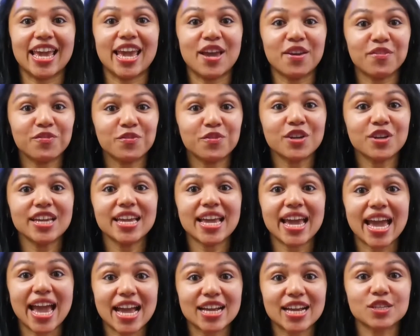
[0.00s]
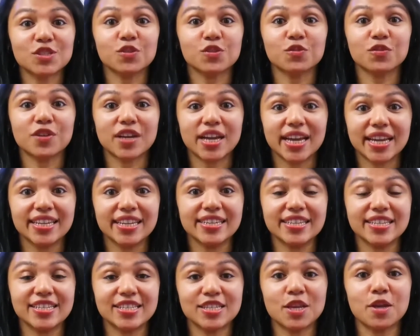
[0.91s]
Every act of
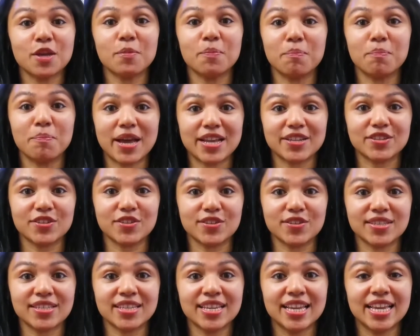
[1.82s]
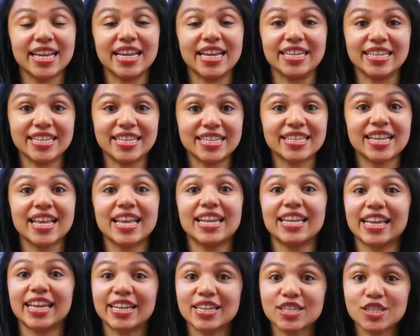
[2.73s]
kindness matters. It is
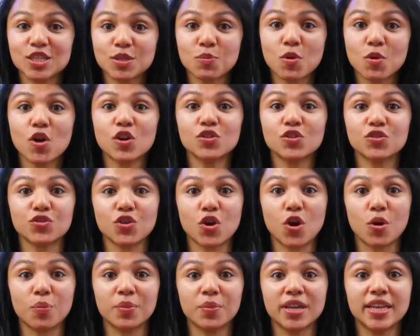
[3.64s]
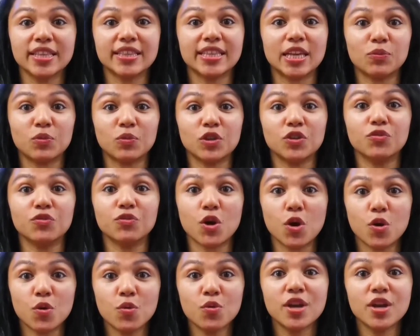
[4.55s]
like a small drop that will
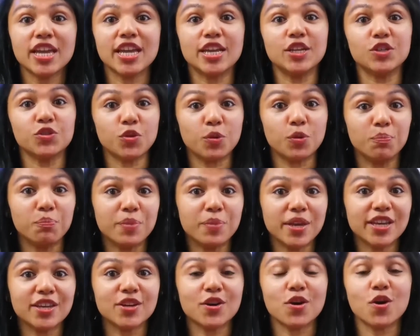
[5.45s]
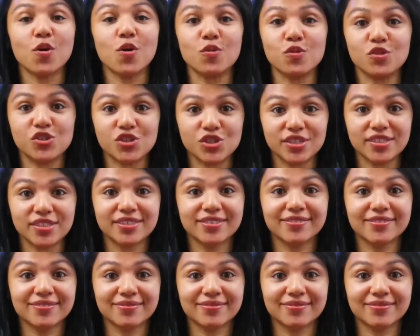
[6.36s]
grow into a big ocean.